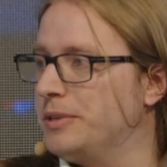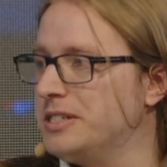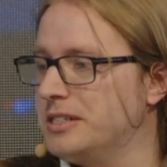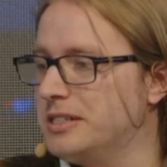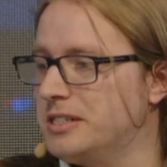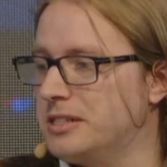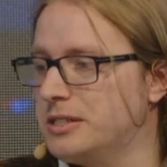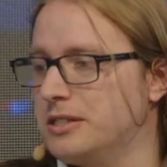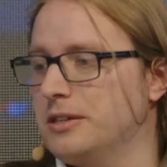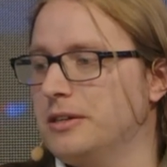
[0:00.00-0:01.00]

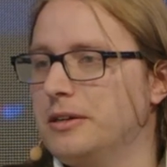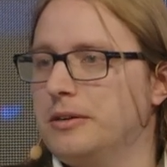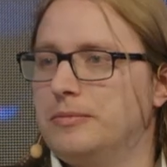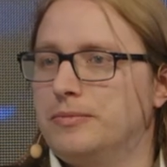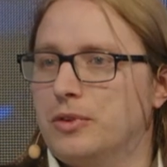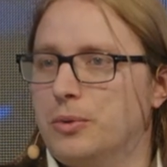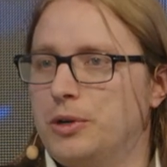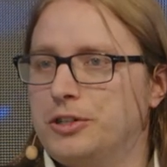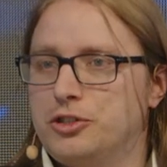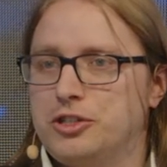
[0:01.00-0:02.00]
business, uh,
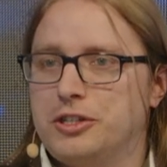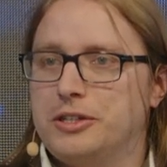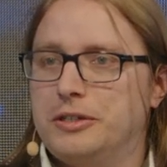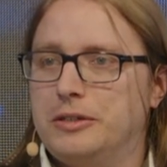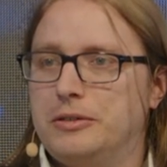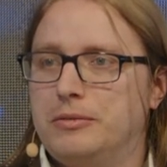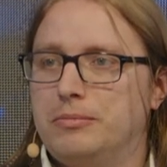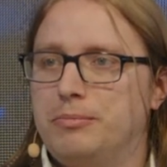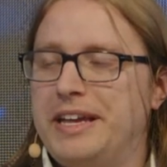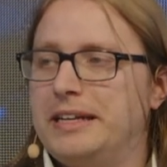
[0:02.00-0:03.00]
which uh,
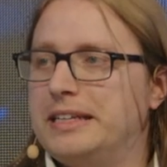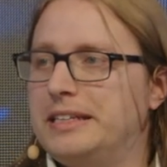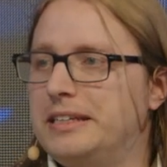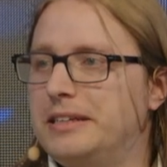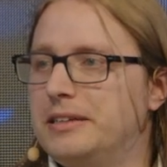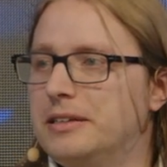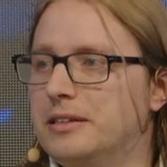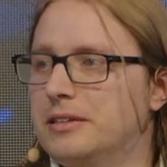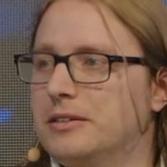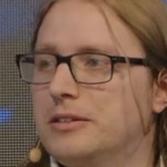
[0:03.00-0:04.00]
mainly
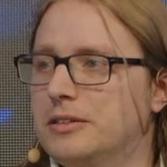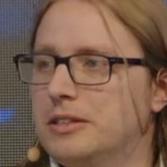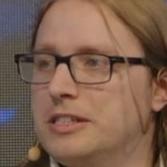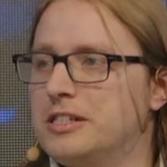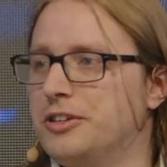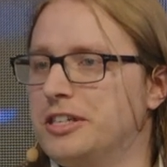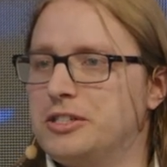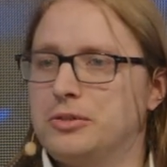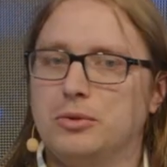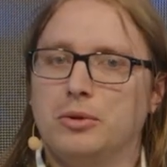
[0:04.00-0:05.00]
is
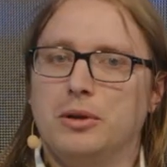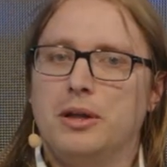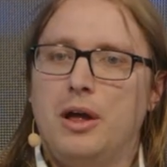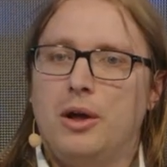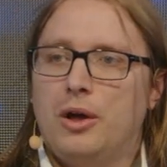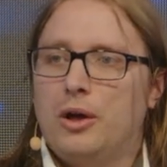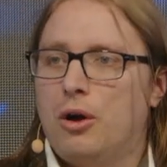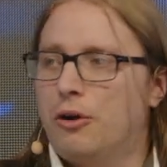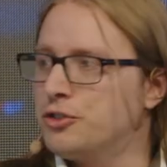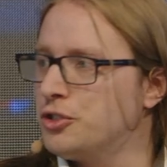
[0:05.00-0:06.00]
addressed to
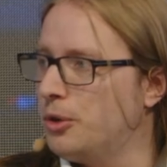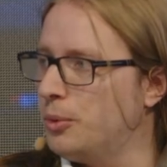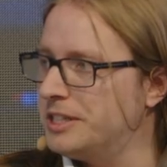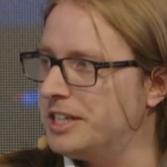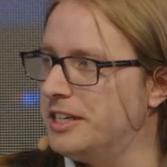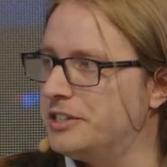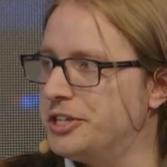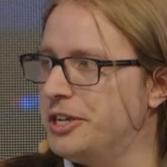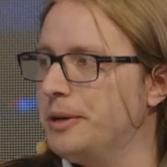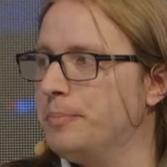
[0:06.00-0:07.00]
offshore wind
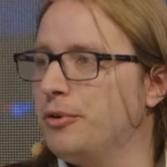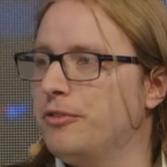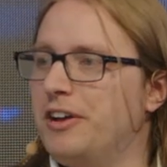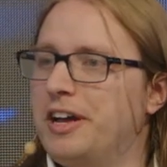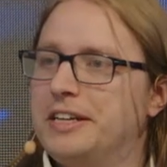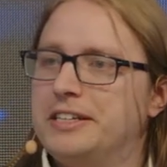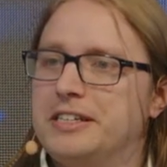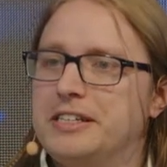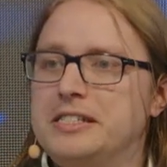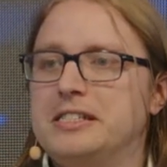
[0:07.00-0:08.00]
energy
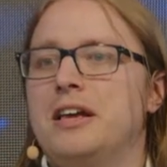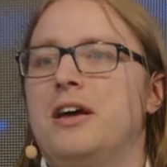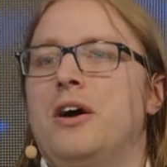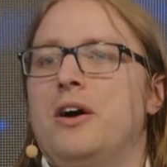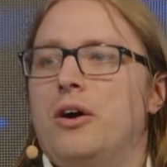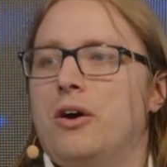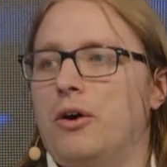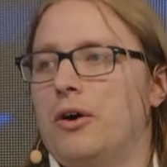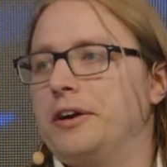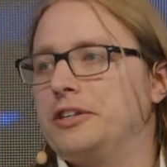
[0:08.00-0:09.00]
providers
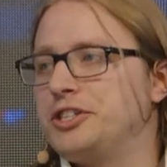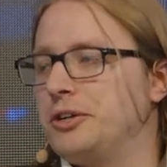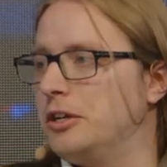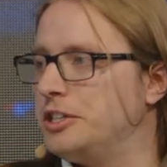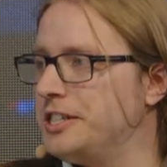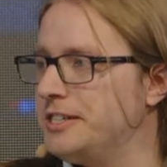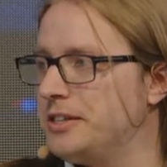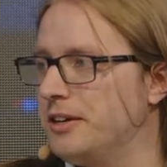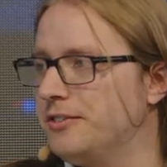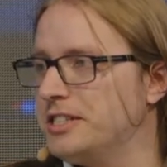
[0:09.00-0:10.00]
or geology
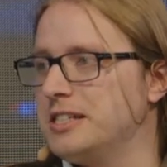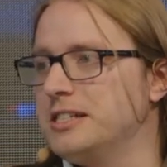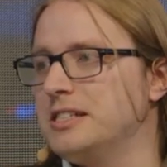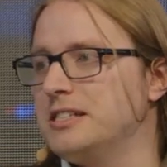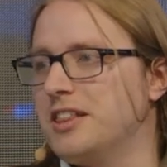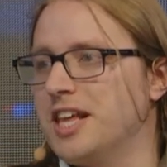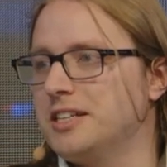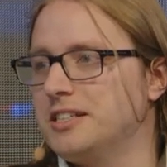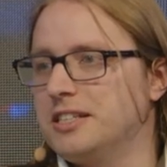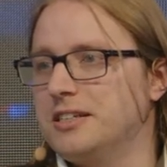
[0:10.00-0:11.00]
services
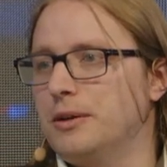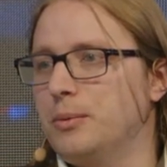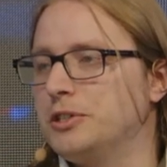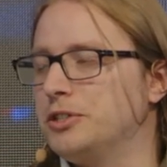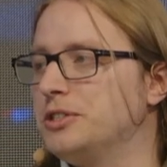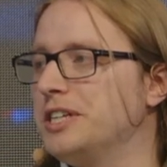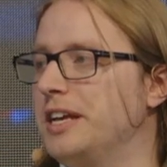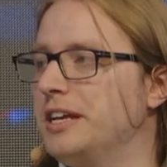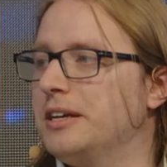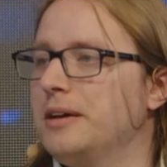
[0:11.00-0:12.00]
that uh, want to take